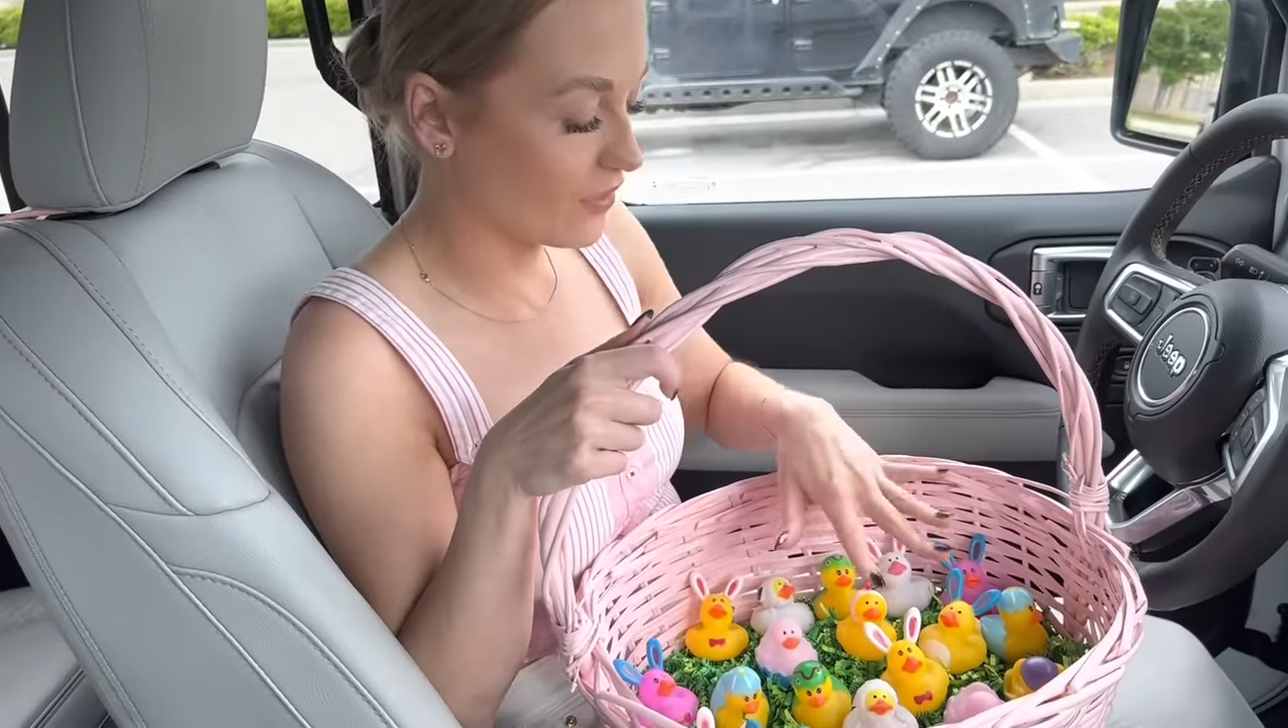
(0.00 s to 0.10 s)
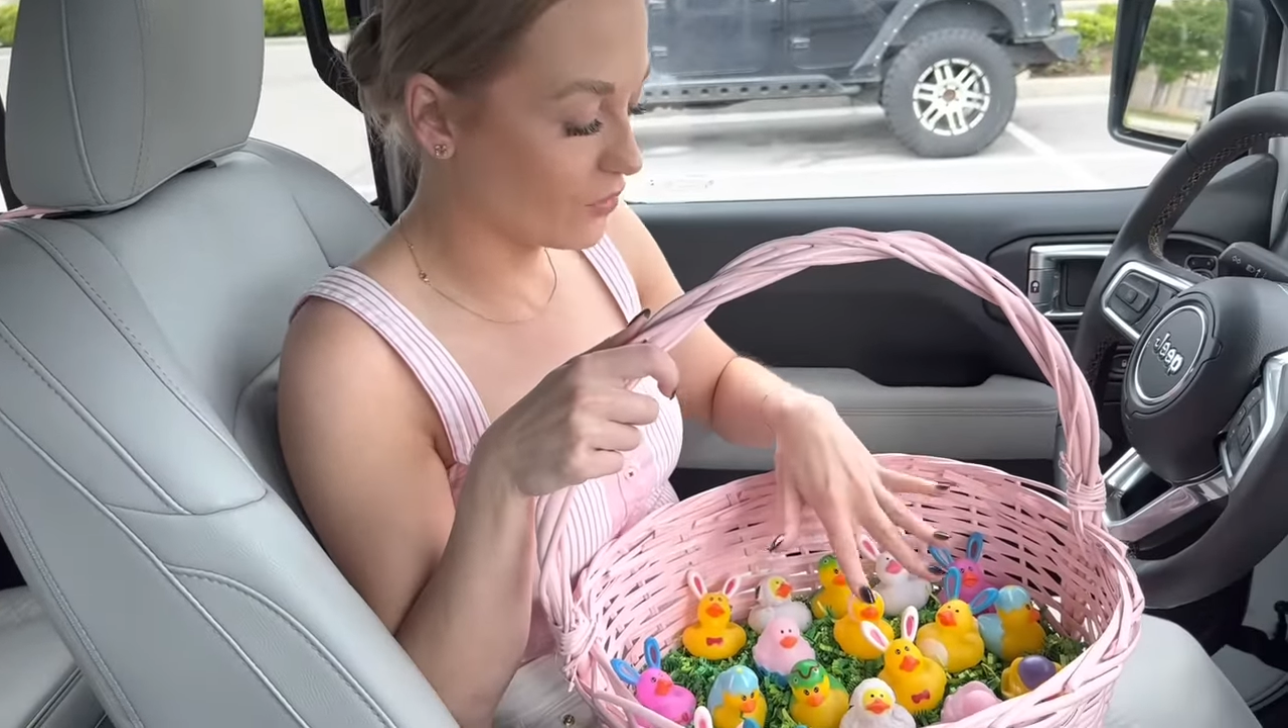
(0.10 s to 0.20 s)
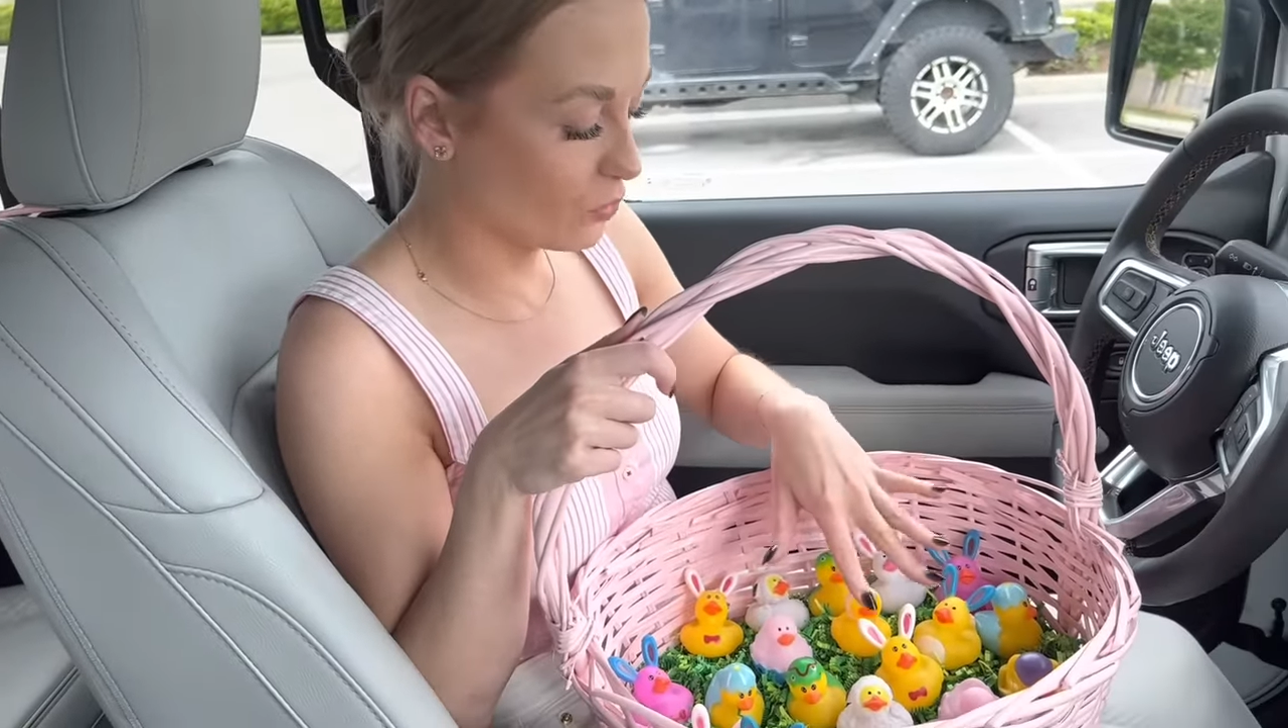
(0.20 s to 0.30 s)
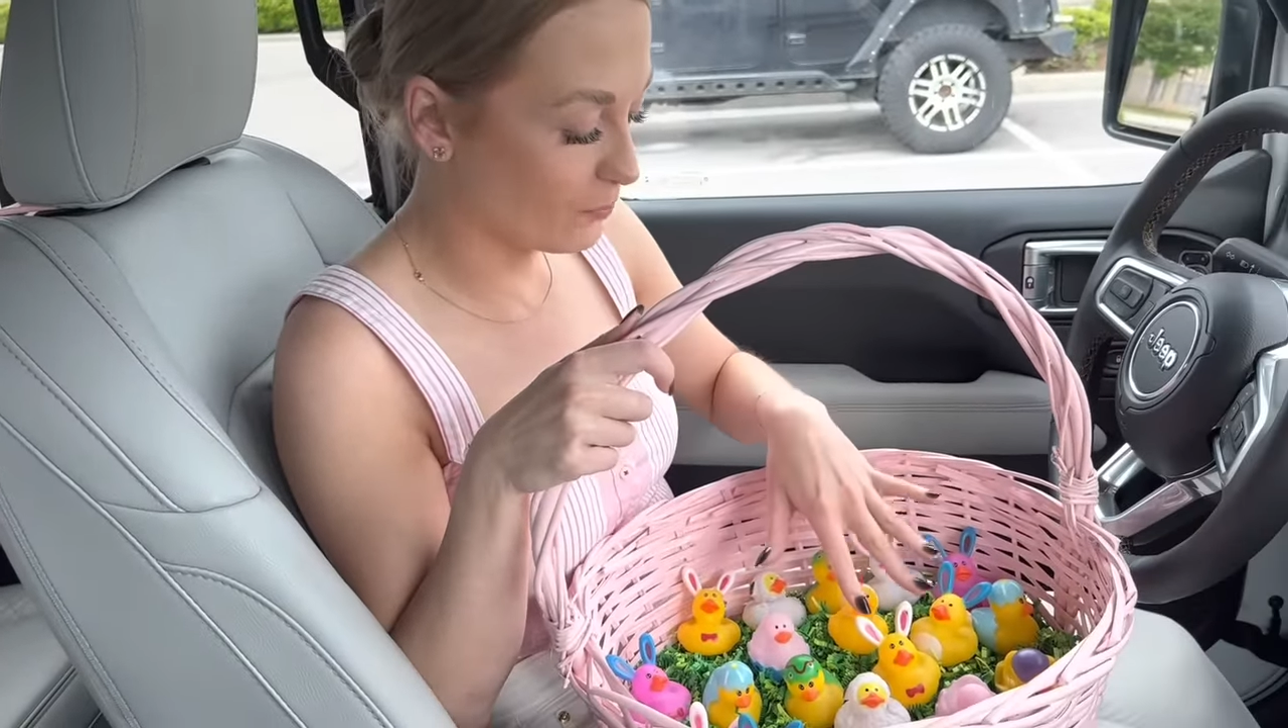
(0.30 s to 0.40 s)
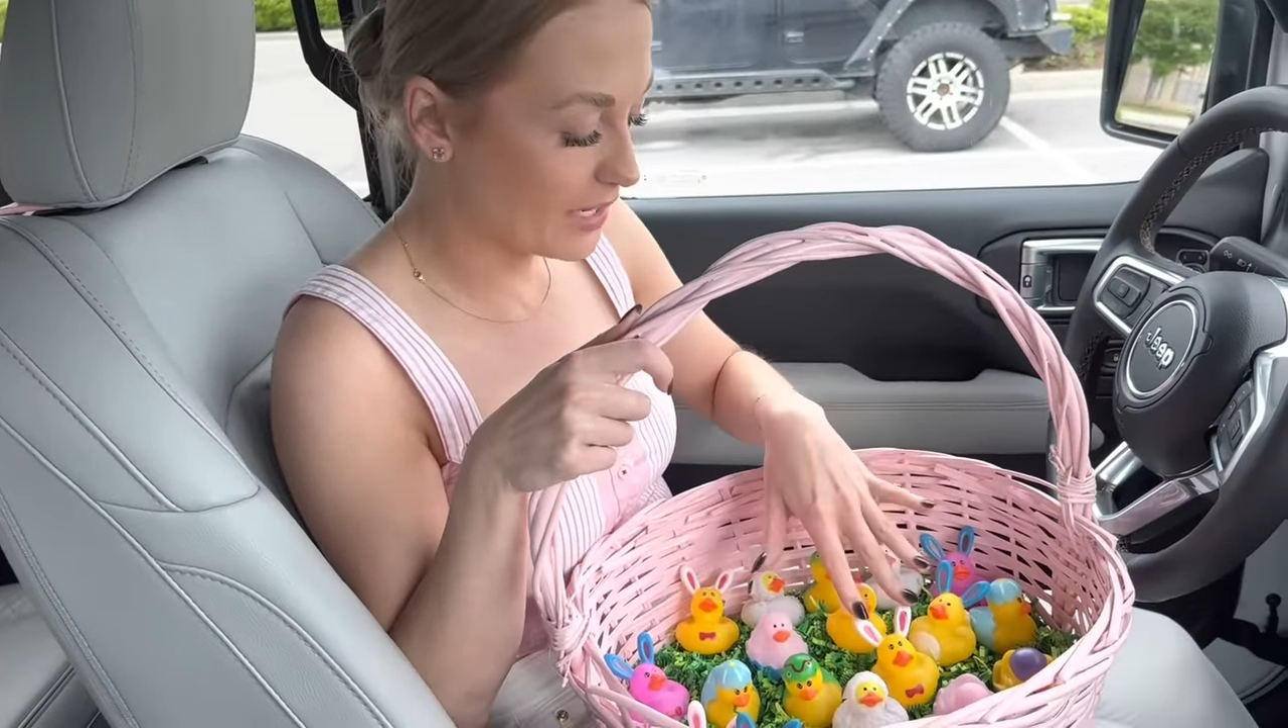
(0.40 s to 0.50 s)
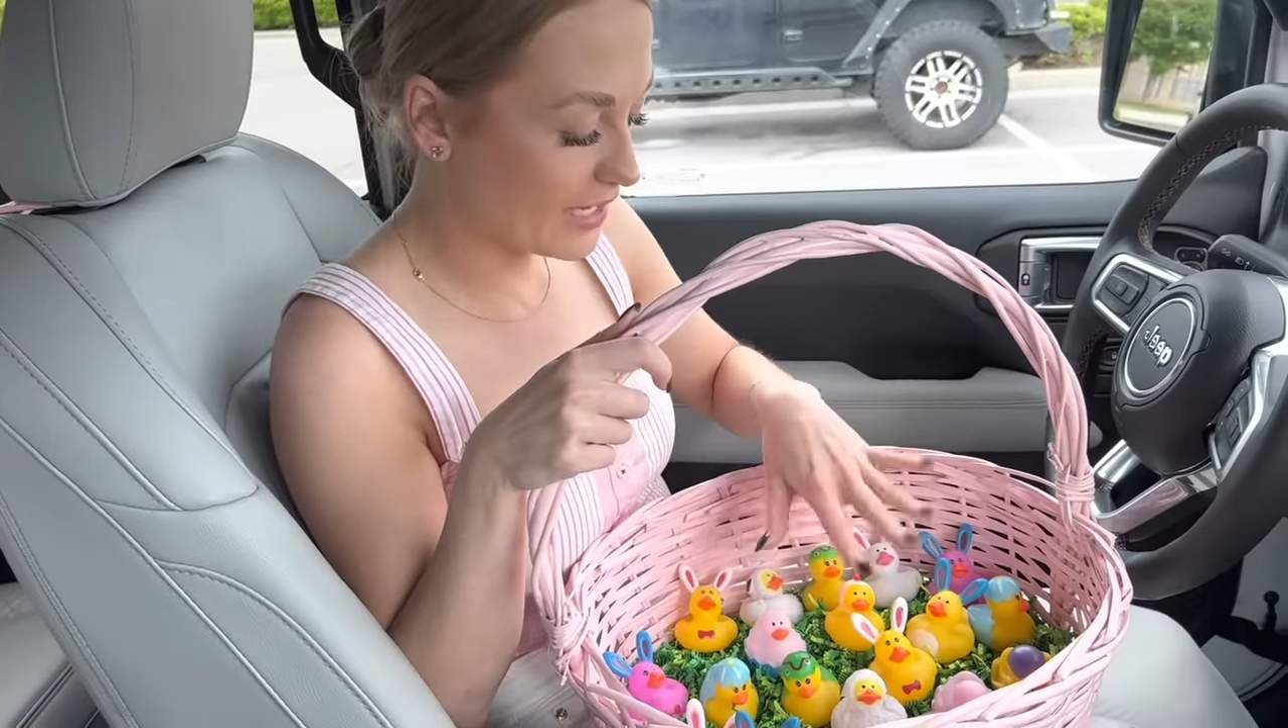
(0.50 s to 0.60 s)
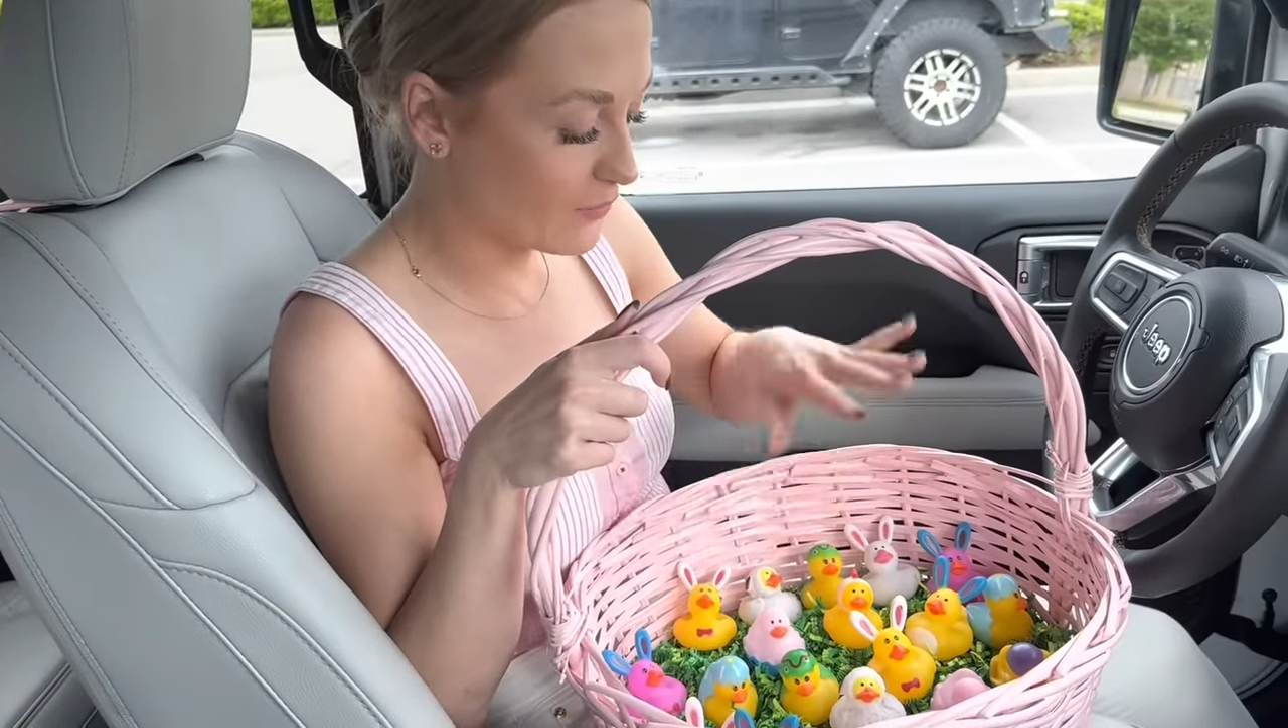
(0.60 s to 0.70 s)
little bunny